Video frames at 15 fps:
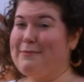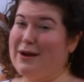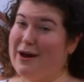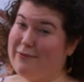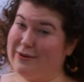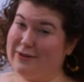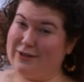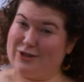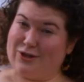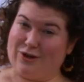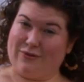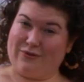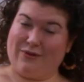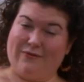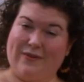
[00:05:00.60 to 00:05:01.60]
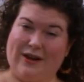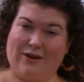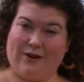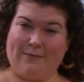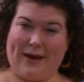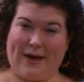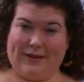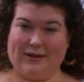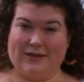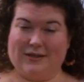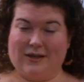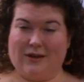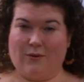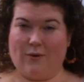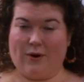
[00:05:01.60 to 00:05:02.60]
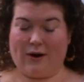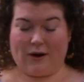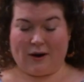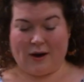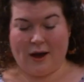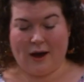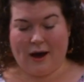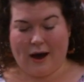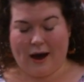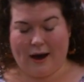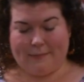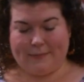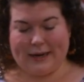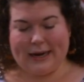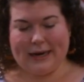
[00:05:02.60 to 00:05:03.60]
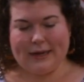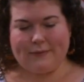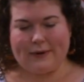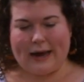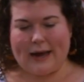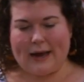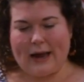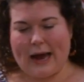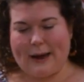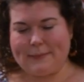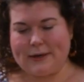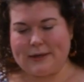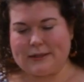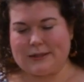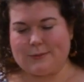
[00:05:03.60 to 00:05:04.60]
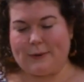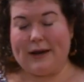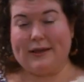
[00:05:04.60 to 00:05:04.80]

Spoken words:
not really sure if the vinegar method is going to work. But anyway, I'm going to spray